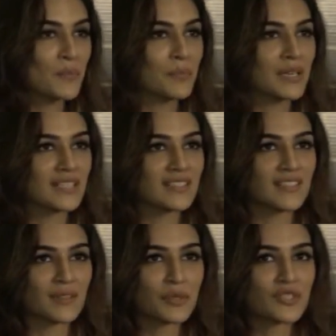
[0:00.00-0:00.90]
But
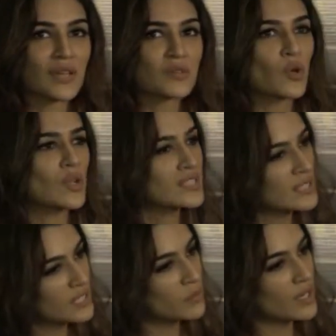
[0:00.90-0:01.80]
because I was
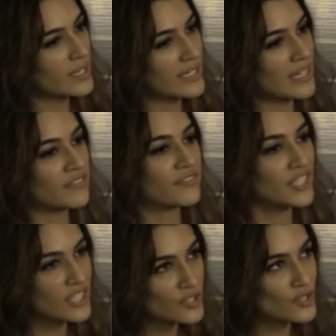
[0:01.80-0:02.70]
constantly working, I
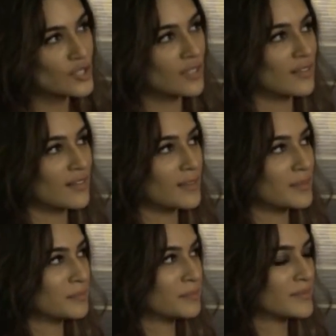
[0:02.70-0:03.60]
finished
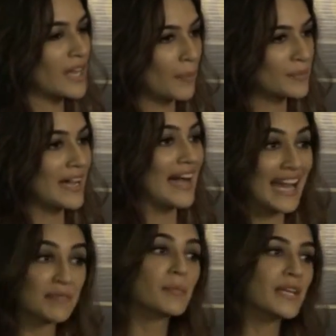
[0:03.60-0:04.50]
Rapta
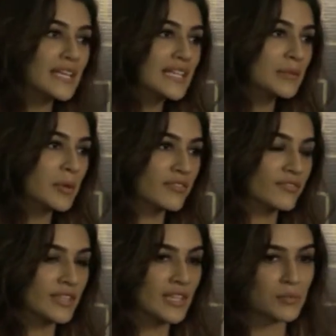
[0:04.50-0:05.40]
and Bareli Ki Barfi.